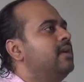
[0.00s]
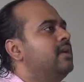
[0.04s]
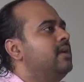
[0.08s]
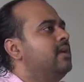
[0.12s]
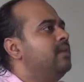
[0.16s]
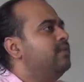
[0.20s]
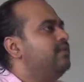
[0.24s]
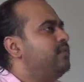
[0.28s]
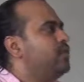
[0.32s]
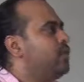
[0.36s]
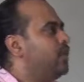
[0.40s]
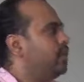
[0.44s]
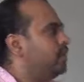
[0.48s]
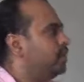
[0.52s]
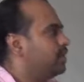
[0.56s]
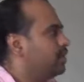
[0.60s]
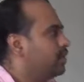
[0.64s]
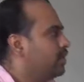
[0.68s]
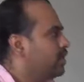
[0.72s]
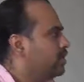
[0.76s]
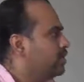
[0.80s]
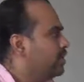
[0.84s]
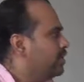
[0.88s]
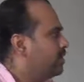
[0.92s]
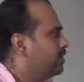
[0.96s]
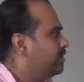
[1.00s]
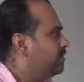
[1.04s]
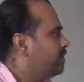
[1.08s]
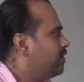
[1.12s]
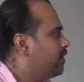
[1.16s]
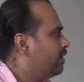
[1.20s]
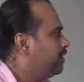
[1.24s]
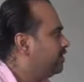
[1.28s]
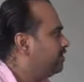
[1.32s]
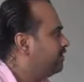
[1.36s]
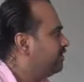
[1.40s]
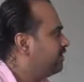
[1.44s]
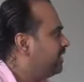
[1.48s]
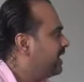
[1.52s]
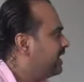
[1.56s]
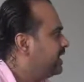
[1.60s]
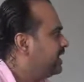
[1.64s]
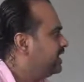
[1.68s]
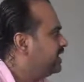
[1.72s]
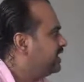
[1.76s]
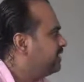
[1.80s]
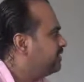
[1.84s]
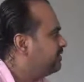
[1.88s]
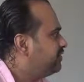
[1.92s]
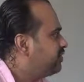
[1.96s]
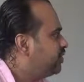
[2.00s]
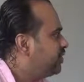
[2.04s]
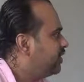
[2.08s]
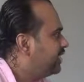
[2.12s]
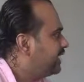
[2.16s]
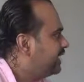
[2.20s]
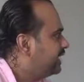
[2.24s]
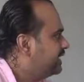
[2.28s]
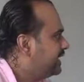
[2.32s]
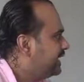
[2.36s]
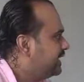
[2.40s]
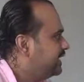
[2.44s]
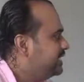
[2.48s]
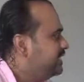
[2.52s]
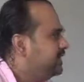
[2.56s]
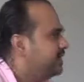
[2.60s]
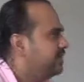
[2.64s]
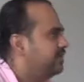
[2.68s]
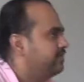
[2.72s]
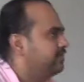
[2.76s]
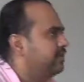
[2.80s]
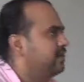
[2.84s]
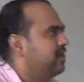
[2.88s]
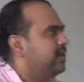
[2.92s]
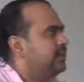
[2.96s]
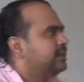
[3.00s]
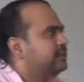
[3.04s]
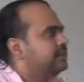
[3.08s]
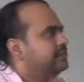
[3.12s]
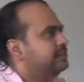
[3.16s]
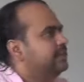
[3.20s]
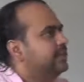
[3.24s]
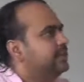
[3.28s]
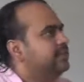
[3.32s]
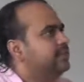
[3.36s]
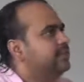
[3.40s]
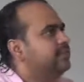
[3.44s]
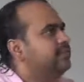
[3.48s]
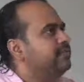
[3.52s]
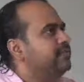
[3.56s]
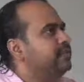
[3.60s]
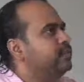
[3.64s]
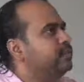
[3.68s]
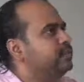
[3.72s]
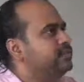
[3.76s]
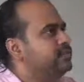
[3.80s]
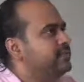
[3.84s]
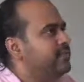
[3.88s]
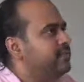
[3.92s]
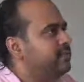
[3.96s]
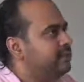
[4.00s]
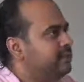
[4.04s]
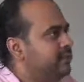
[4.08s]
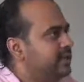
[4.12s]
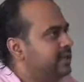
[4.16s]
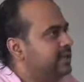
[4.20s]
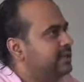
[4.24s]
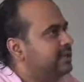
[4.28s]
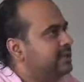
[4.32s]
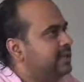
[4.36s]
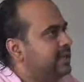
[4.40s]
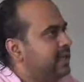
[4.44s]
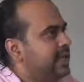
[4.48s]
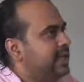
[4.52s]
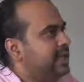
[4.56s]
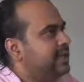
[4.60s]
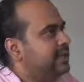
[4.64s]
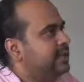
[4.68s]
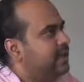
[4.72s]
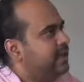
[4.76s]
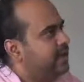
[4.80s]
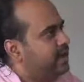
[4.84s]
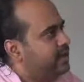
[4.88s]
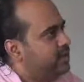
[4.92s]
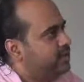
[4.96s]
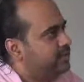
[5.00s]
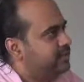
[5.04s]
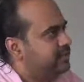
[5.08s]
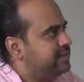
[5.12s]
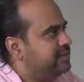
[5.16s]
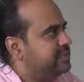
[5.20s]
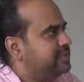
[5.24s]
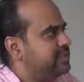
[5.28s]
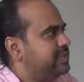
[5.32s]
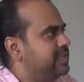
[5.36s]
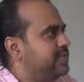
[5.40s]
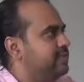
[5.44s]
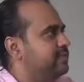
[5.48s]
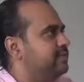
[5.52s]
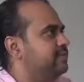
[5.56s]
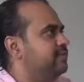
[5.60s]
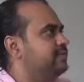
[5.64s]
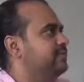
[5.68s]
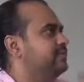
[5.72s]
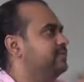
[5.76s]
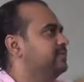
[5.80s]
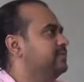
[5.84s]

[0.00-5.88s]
if you are good, if you are fine, if you are attentive, then the future will take care of itself.